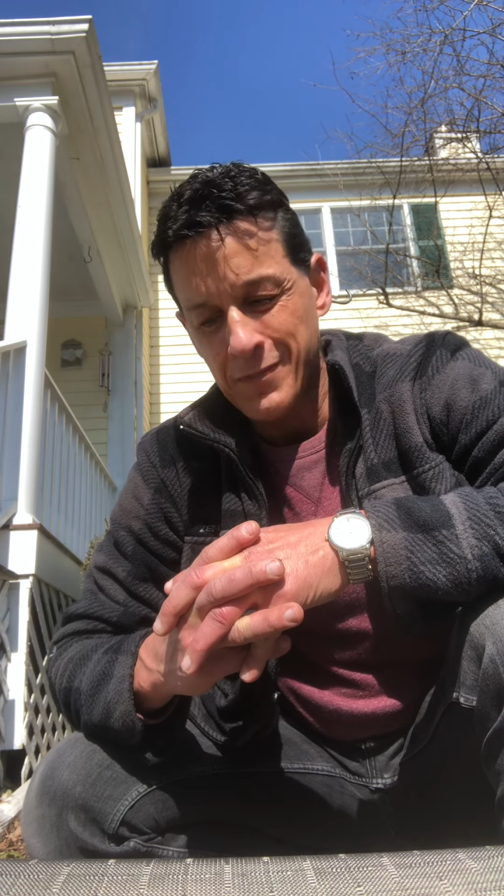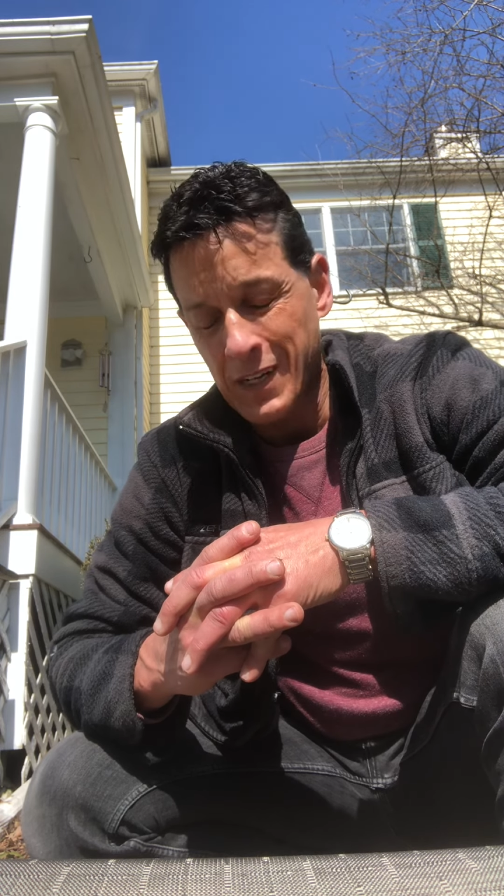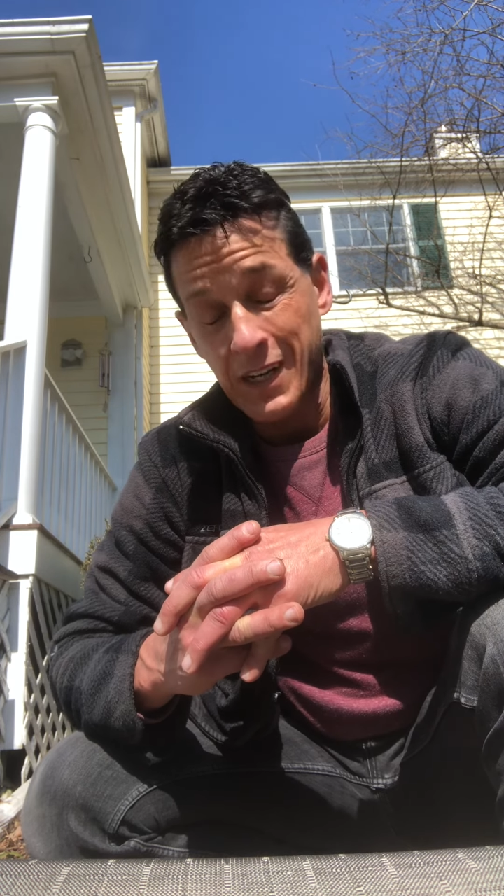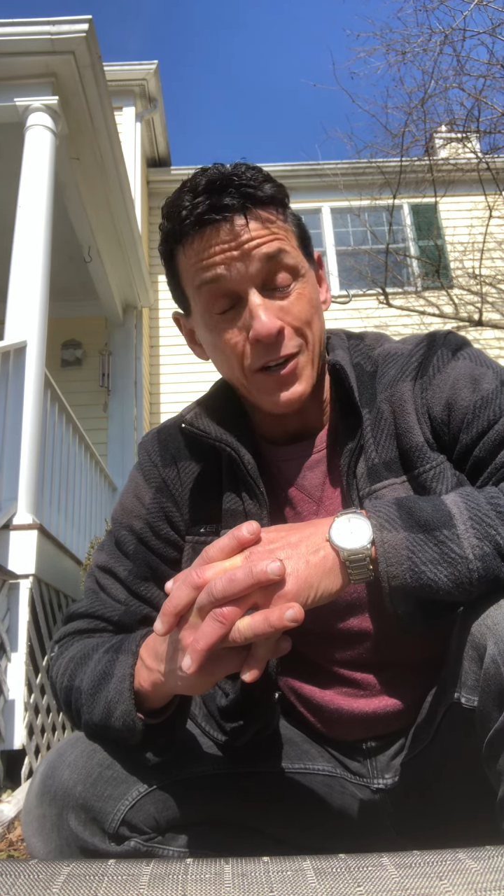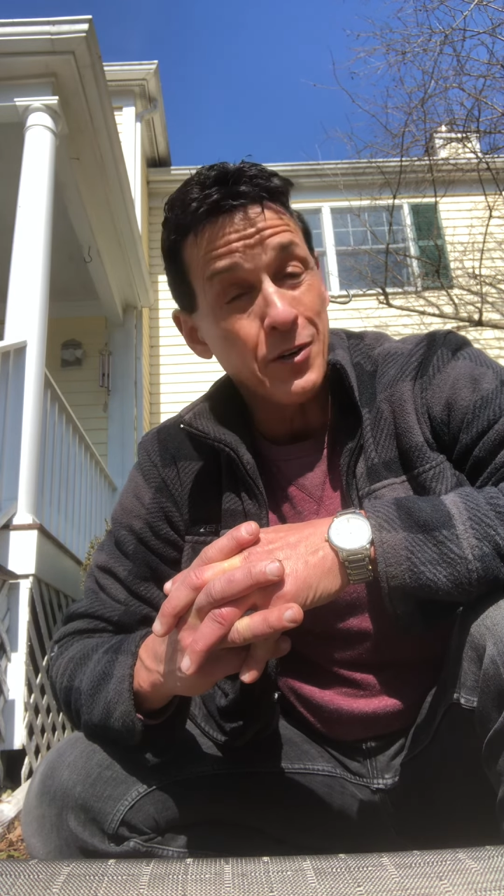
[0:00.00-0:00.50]

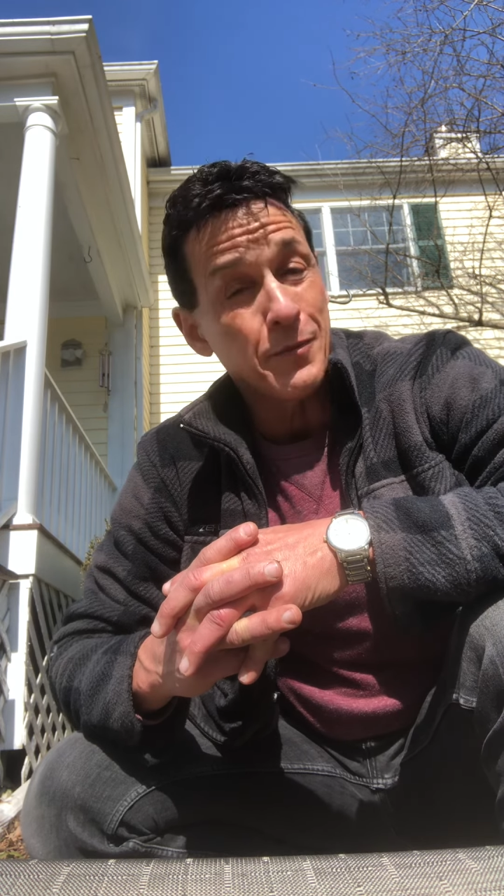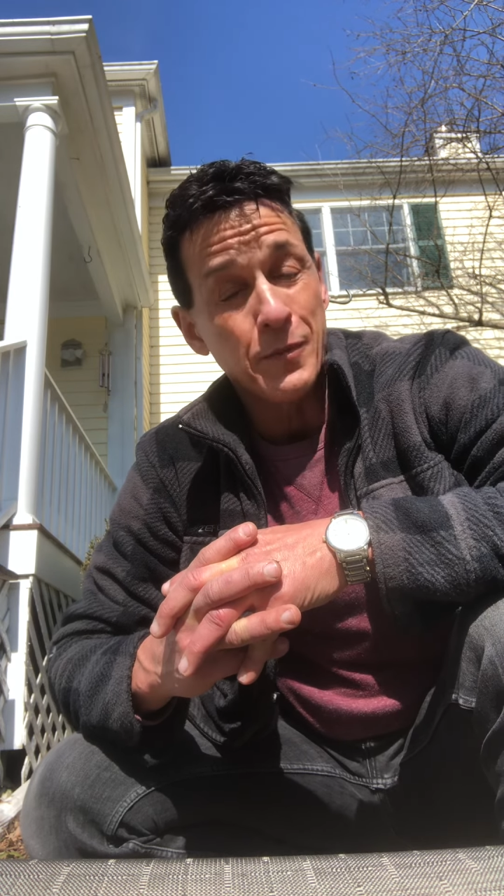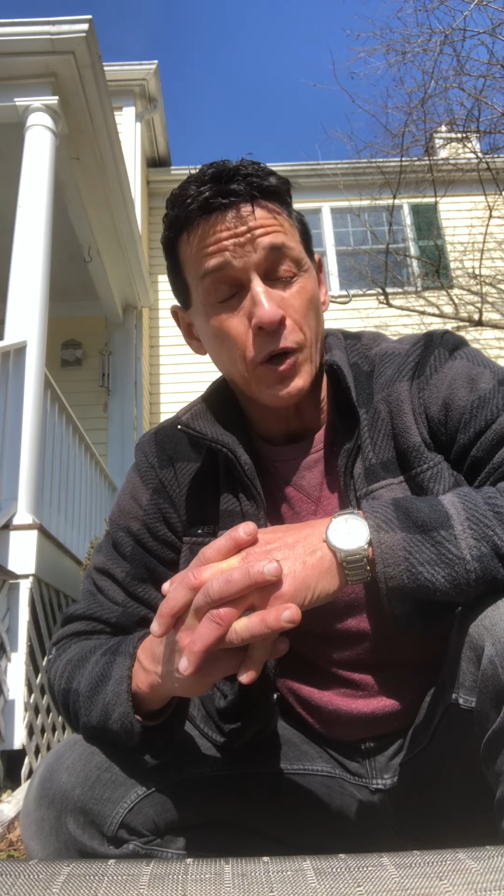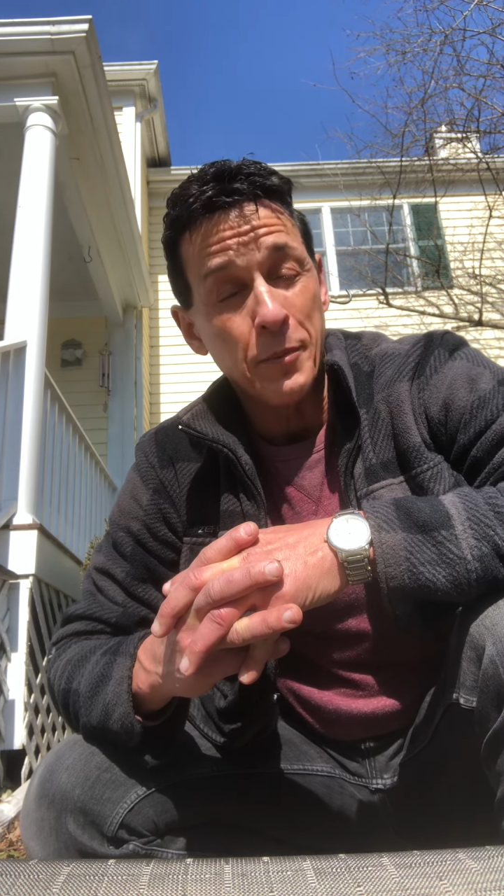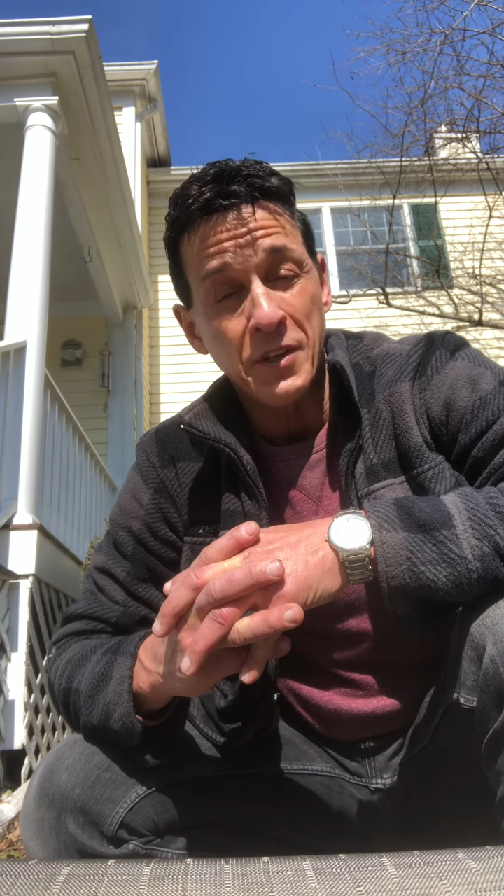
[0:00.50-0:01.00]
I don't even
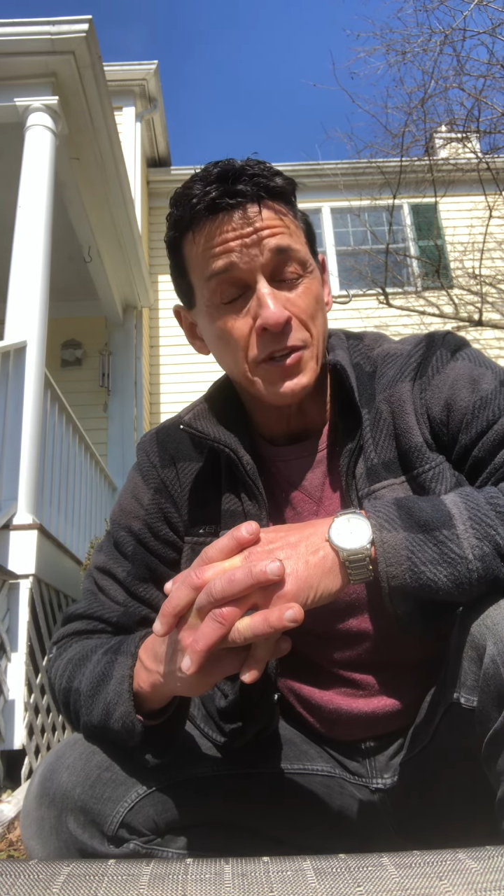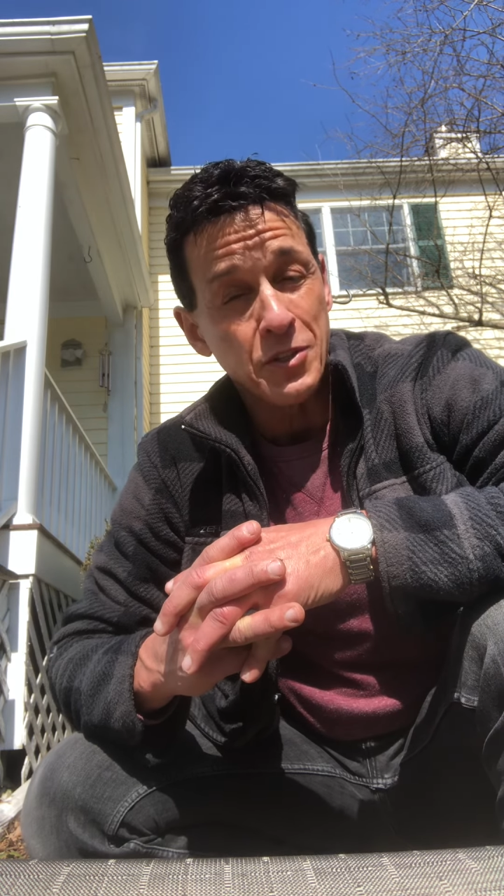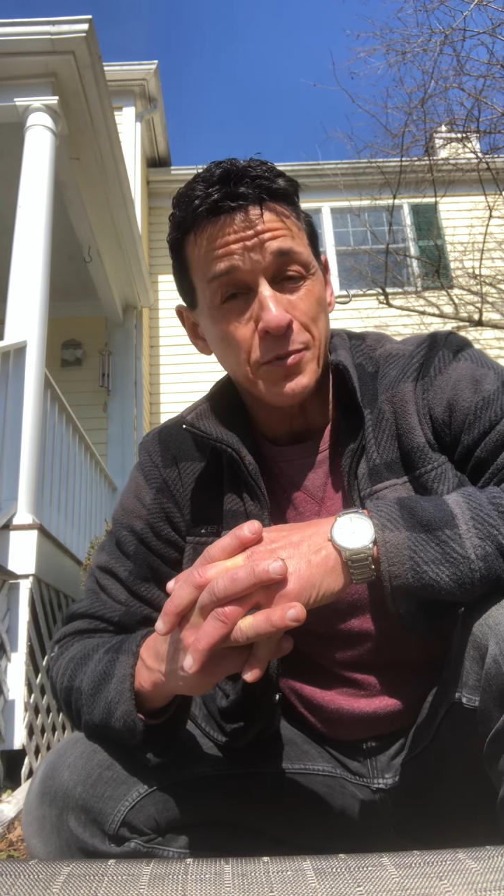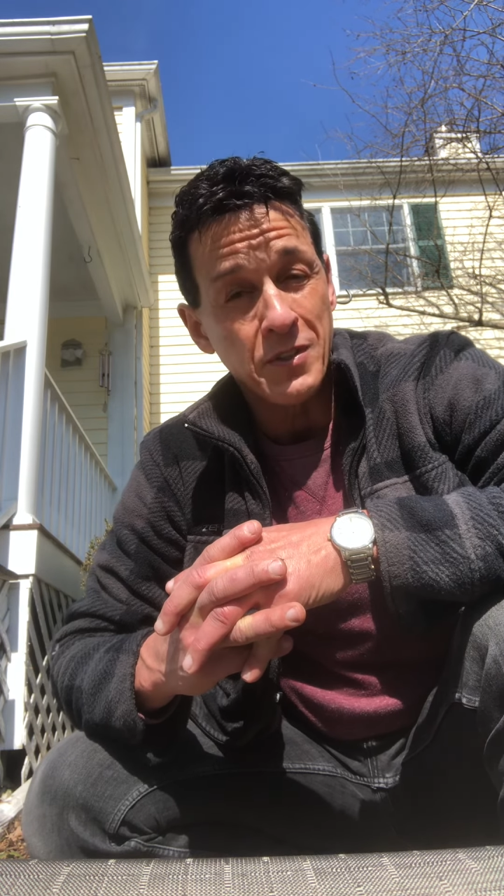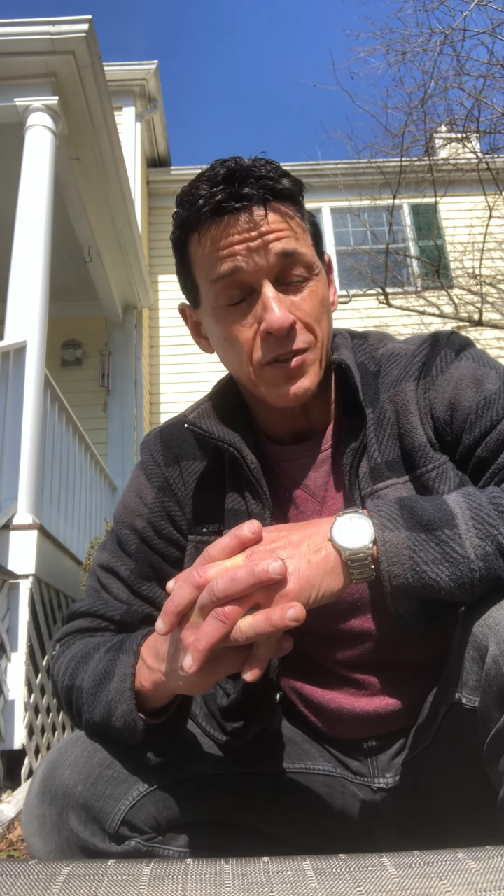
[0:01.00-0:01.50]
know how many
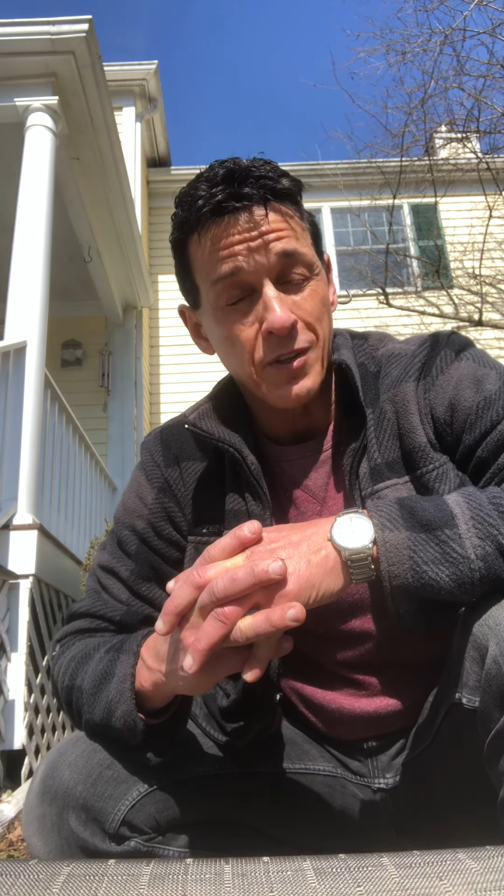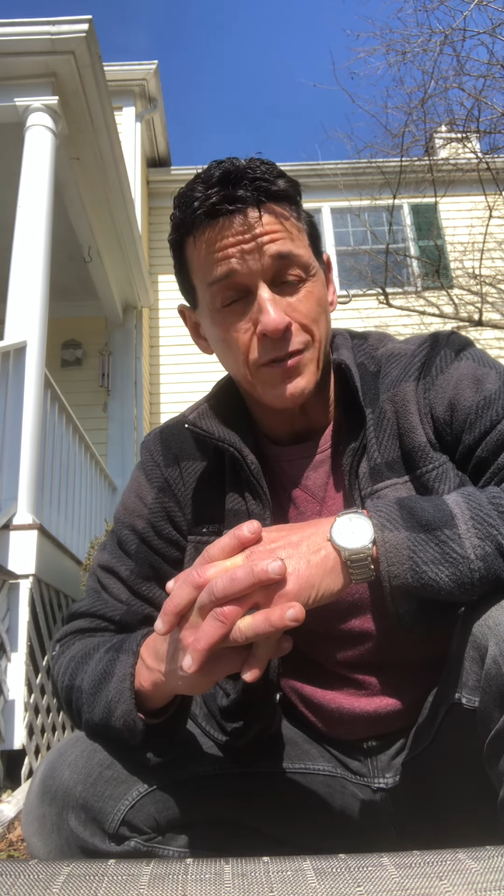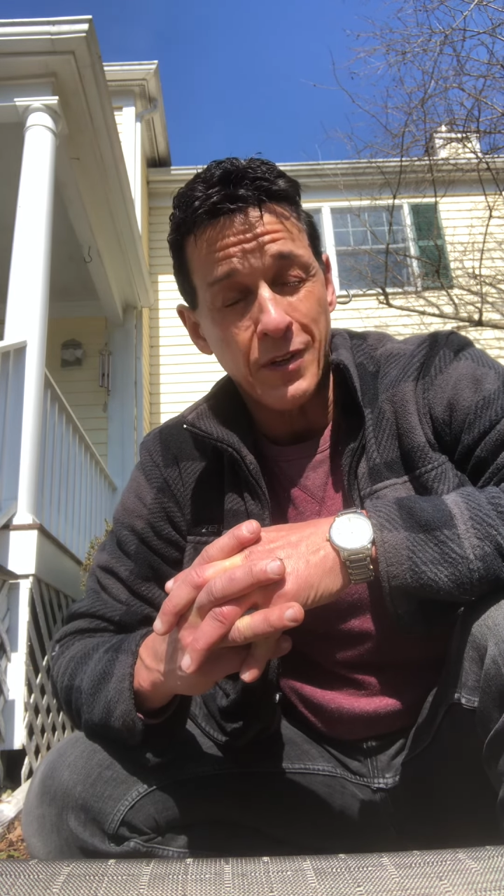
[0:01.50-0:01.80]
years until